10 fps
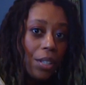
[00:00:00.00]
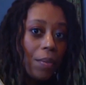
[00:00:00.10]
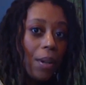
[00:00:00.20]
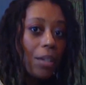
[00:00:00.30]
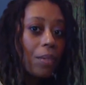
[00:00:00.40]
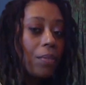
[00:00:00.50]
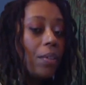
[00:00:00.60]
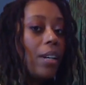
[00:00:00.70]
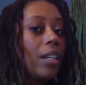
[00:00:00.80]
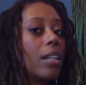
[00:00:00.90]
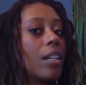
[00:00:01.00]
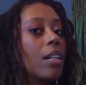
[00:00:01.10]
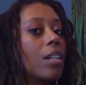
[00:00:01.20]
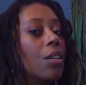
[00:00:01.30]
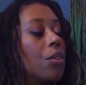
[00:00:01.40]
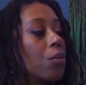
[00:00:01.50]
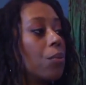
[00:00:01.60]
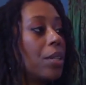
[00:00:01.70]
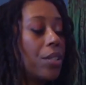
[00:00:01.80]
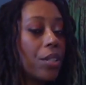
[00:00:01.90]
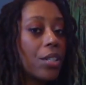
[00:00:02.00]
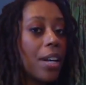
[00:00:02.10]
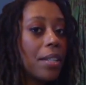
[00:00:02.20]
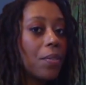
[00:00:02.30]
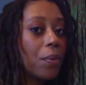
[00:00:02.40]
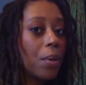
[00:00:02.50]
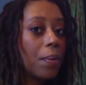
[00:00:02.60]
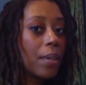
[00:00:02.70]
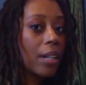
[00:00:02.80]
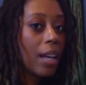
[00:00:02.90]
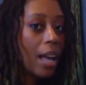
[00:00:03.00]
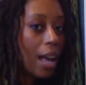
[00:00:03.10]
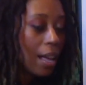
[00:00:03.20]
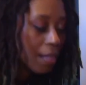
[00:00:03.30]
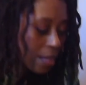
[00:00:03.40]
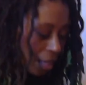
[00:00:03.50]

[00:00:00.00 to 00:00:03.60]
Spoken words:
around your foot, reach your chest forward, and